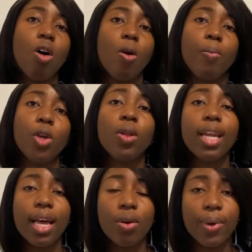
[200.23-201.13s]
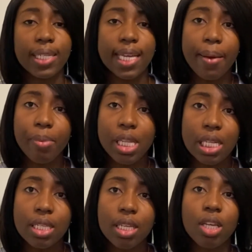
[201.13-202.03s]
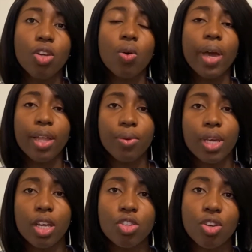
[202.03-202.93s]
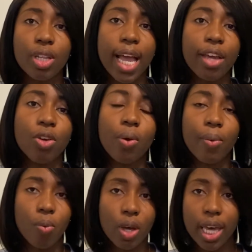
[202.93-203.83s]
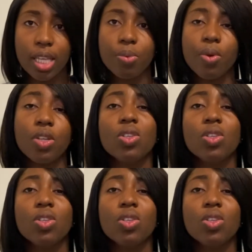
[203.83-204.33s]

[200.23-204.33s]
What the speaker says: language ability, your education, and your work experience.